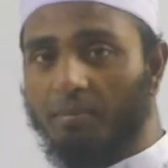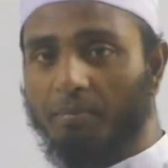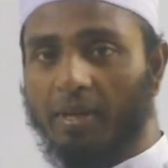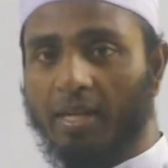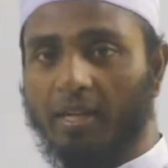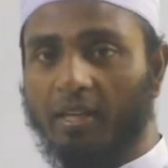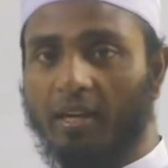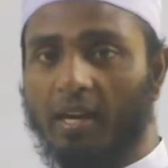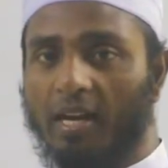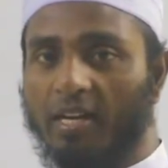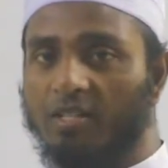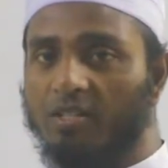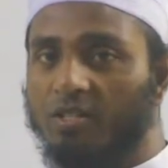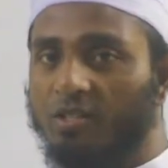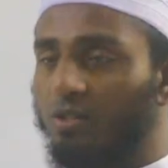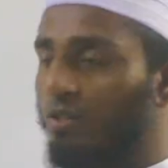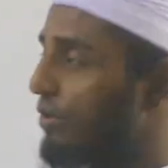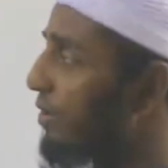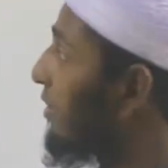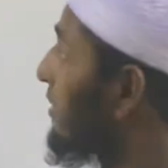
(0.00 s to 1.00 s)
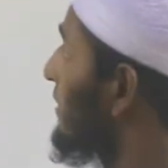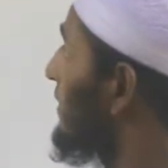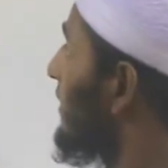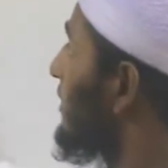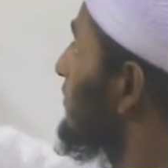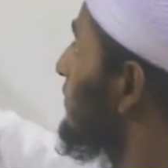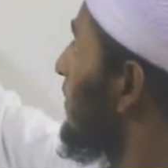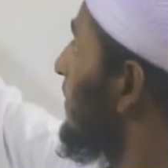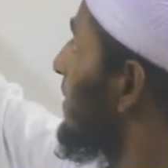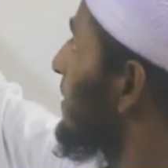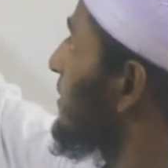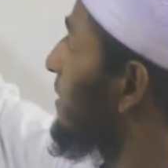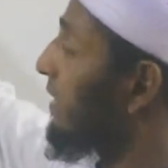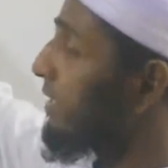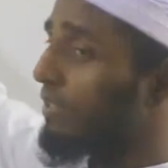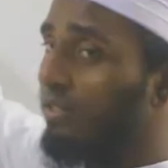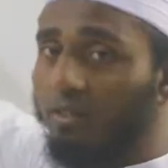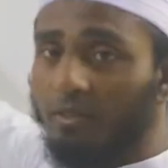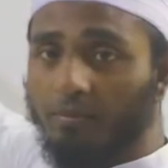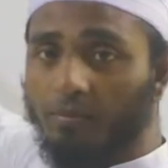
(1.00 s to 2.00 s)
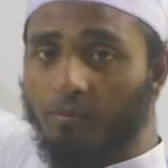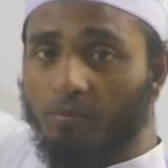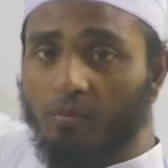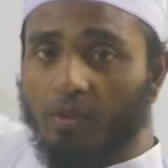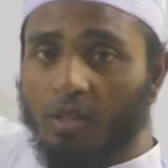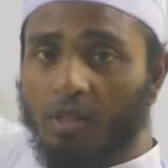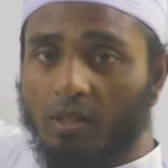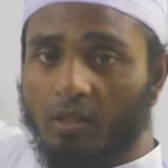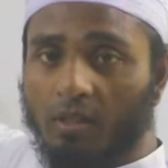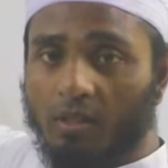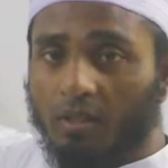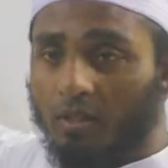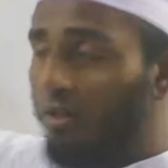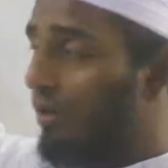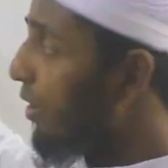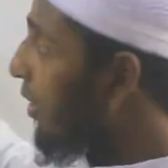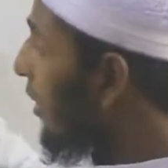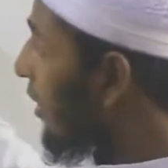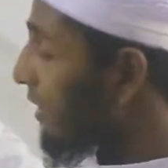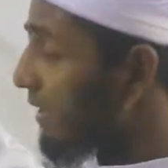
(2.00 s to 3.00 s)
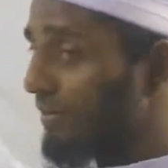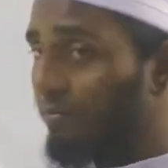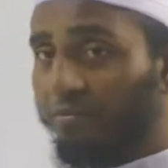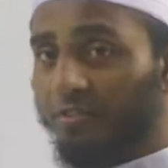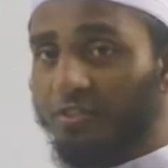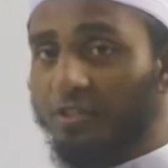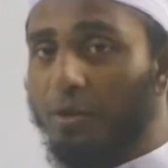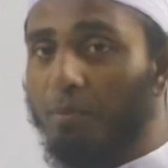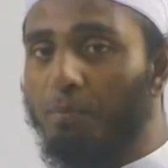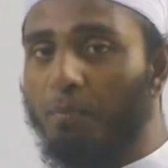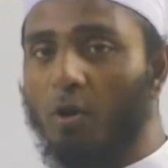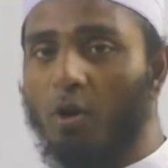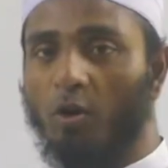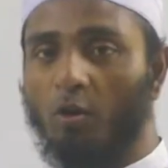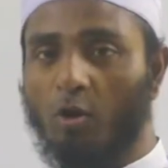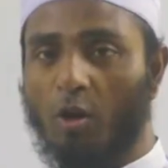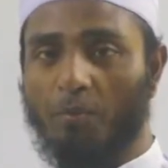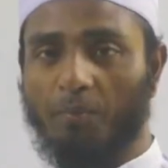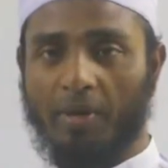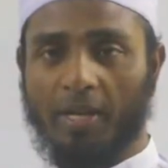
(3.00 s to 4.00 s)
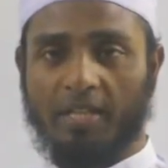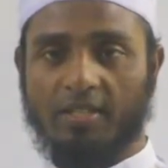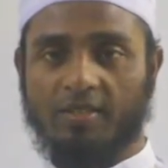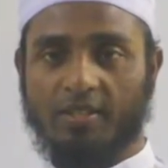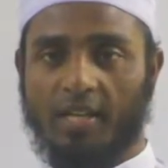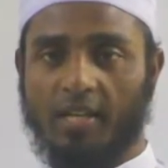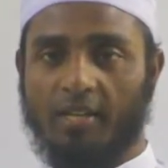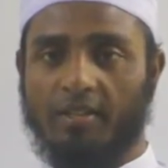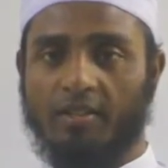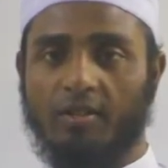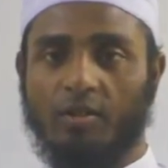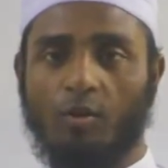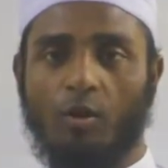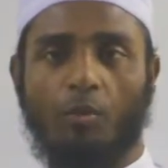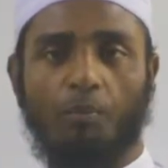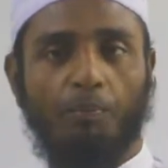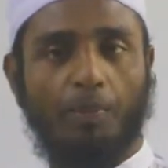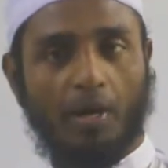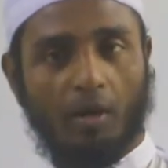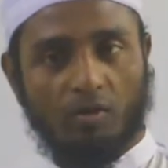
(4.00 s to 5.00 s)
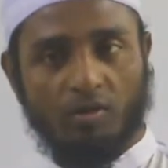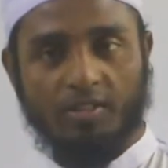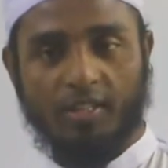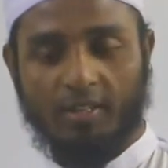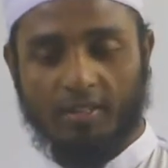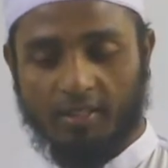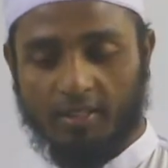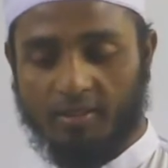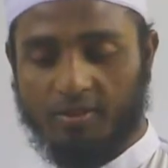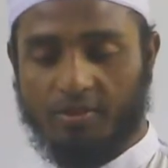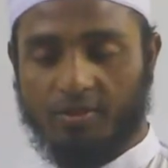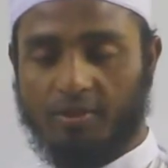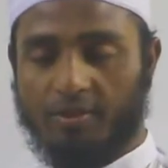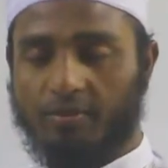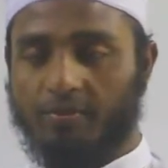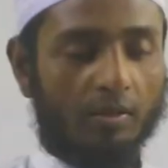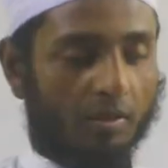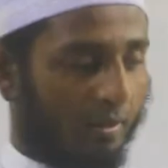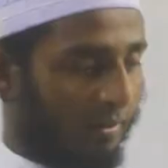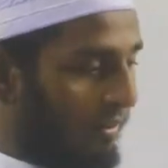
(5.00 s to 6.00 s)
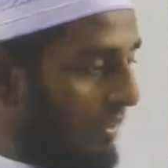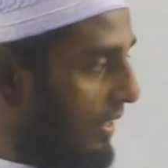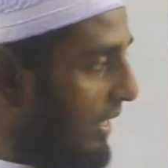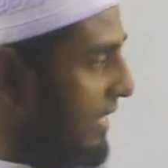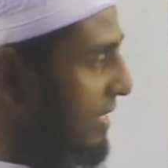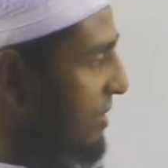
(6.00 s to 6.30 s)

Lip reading: my class on transformation on simple, complex and compound sentence. So let's